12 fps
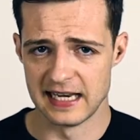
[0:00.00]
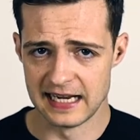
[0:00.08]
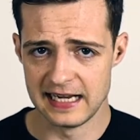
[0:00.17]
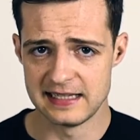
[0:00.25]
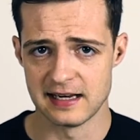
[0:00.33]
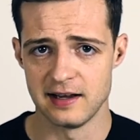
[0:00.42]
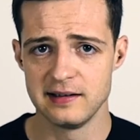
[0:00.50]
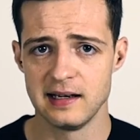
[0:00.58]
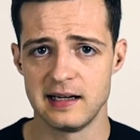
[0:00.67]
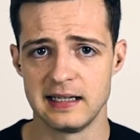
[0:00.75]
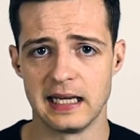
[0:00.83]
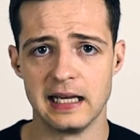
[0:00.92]
then it's
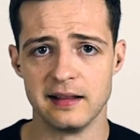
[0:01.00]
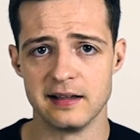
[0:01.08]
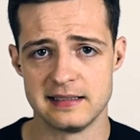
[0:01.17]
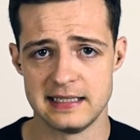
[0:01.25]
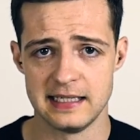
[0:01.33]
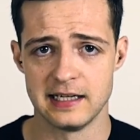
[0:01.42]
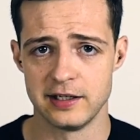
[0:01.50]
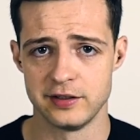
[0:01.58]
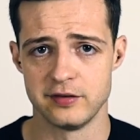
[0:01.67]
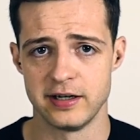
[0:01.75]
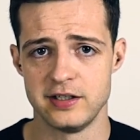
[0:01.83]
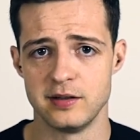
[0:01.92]
unlikely that
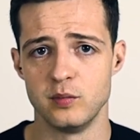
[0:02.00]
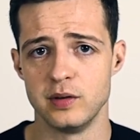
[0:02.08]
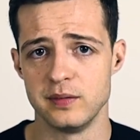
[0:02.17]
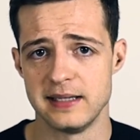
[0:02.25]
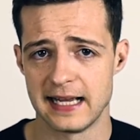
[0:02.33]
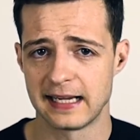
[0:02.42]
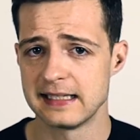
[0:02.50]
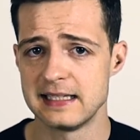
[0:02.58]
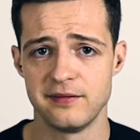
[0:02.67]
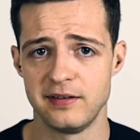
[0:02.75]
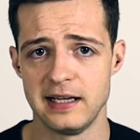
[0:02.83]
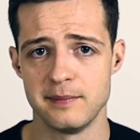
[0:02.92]
dehydration will
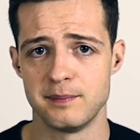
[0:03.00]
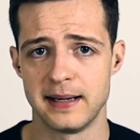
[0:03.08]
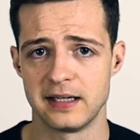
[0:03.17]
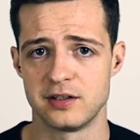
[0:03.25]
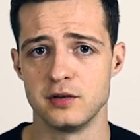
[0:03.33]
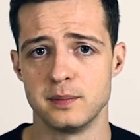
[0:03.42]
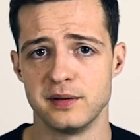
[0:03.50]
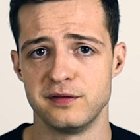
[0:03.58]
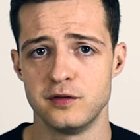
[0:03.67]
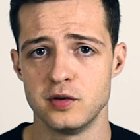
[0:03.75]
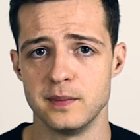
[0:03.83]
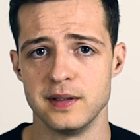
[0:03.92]
negatively impact your
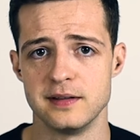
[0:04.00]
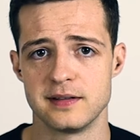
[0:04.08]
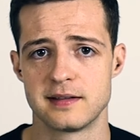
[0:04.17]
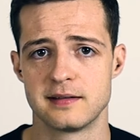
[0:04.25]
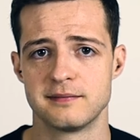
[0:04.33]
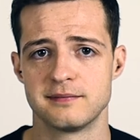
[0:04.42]
performance.